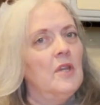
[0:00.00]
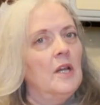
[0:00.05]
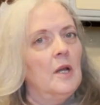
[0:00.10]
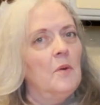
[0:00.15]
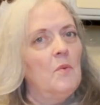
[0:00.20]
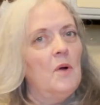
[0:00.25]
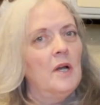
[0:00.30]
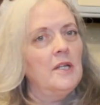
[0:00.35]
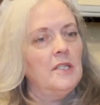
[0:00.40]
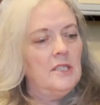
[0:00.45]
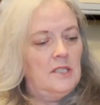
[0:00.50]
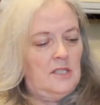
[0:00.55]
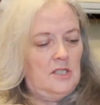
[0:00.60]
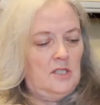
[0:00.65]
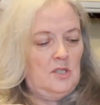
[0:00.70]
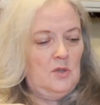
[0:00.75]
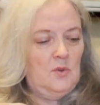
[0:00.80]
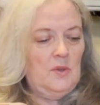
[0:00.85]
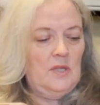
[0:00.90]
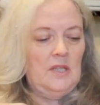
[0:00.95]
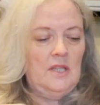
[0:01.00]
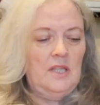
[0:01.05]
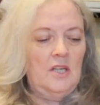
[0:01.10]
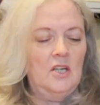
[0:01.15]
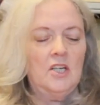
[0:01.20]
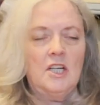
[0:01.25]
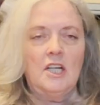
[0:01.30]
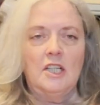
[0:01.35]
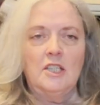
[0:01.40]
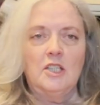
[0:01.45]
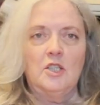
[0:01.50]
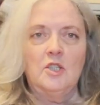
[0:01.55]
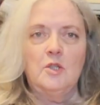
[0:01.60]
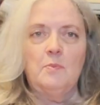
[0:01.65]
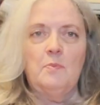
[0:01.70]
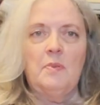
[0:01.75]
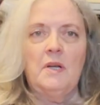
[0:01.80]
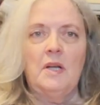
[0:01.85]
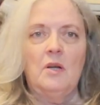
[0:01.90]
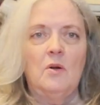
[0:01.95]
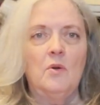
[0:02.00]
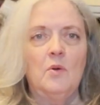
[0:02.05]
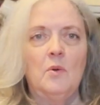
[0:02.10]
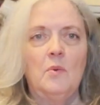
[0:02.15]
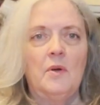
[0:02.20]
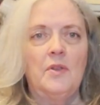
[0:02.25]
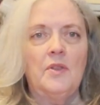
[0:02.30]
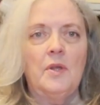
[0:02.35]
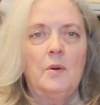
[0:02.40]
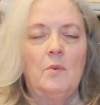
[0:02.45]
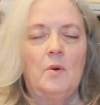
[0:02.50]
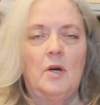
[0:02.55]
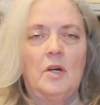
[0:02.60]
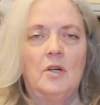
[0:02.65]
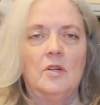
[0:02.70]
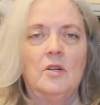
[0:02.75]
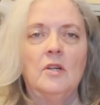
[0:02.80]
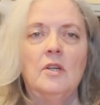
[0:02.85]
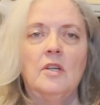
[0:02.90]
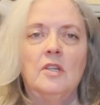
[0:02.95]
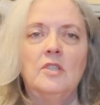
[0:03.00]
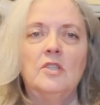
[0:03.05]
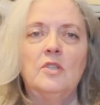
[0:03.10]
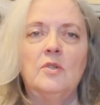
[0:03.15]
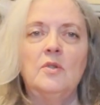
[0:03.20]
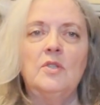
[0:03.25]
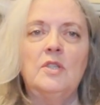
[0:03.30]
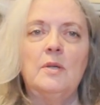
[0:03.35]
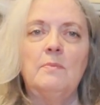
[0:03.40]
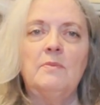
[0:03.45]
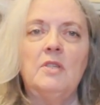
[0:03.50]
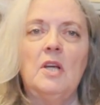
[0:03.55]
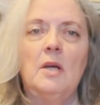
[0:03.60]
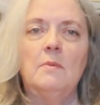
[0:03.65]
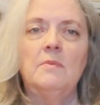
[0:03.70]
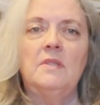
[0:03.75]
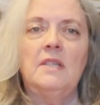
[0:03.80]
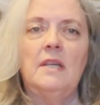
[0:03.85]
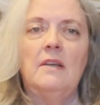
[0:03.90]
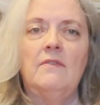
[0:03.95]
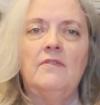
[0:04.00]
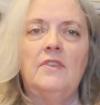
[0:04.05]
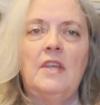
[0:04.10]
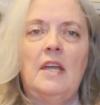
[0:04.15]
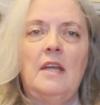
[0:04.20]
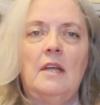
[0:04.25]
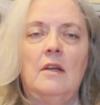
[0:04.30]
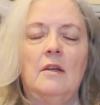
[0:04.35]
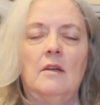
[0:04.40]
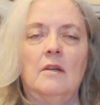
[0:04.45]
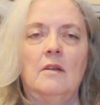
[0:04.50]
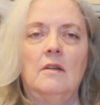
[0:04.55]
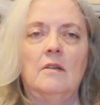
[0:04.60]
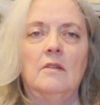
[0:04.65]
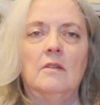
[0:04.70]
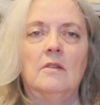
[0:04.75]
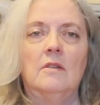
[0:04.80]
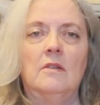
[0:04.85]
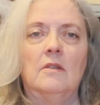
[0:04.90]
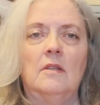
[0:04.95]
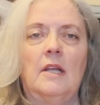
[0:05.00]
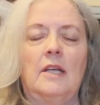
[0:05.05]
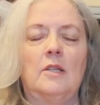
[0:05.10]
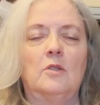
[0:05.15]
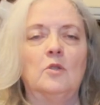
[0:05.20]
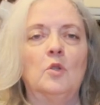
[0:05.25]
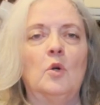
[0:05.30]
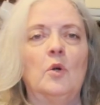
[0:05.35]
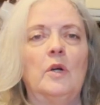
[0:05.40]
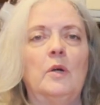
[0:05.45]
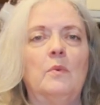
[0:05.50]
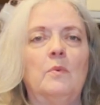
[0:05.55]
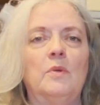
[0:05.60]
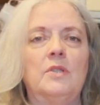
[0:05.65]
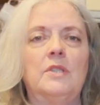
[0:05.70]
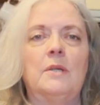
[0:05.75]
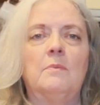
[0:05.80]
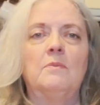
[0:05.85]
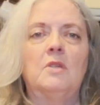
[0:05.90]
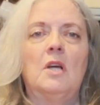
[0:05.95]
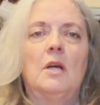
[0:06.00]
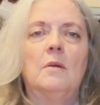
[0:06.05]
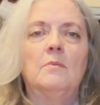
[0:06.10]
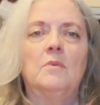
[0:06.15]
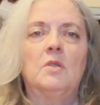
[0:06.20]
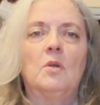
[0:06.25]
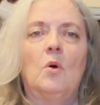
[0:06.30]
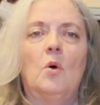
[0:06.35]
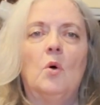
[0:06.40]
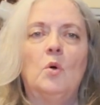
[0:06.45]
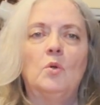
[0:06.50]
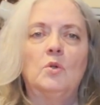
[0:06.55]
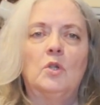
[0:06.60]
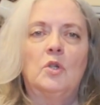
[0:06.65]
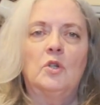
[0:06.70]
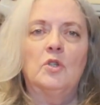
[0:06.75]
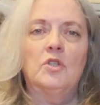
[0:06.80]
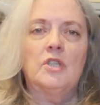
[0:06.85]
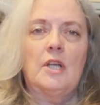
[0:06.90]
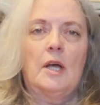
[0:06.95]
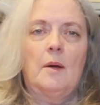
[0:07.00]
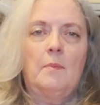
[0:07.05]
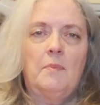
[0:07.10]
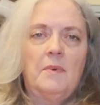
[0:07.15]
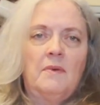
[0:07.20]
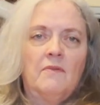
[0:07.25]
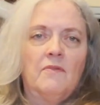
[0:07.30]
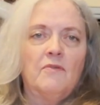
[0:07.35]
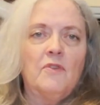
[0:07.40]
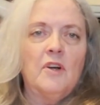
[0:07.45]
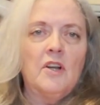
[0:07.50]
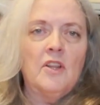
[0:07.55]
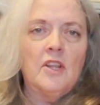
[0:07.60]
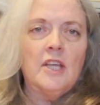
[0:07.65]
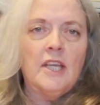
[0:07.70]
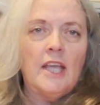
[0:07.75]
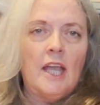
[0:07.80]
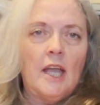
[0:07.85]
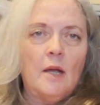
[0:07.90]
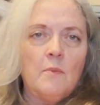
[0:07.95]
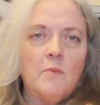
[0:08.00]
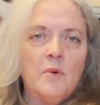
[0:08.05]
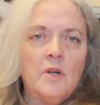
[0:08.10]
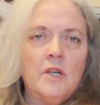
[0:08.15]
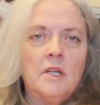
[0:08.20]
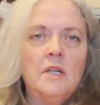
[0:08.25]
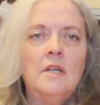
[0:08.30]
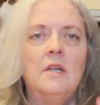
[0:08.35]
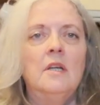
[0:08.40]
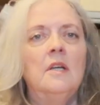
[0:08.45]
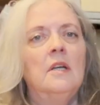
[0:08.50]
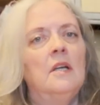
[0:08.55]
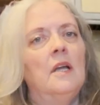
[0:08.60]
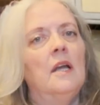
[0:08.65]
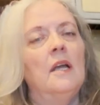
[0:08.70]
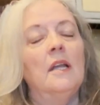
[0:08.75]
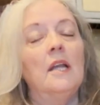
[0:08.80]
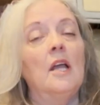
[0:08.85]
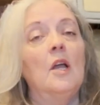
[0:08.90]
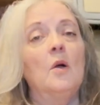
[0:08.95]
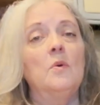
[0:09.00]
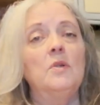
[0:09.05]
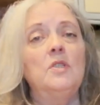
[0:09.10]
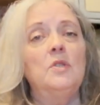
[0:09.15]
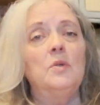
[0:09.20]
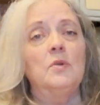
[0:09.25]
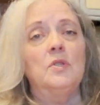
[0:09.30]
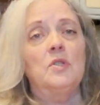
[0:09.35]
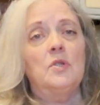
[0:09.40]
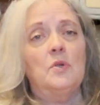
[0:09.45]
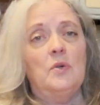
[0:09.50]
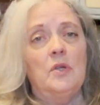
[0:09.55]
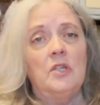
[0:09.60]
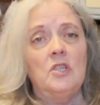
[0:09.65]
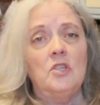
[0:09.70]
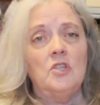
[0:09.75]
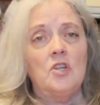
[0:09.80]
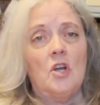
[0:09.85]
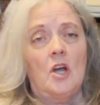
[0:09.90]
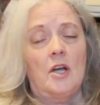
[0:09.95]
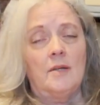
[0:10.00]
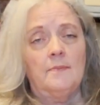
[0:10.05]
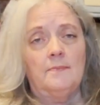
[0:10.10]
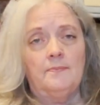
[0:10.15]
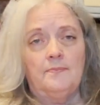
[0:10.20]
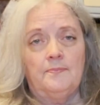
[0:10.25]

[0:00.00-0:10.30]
that I wanted to do it in their colors, but I don't know what they were. So sometimes if they, like Lori will sometimes hold hers up in front of the camera, and I always do a screenshot.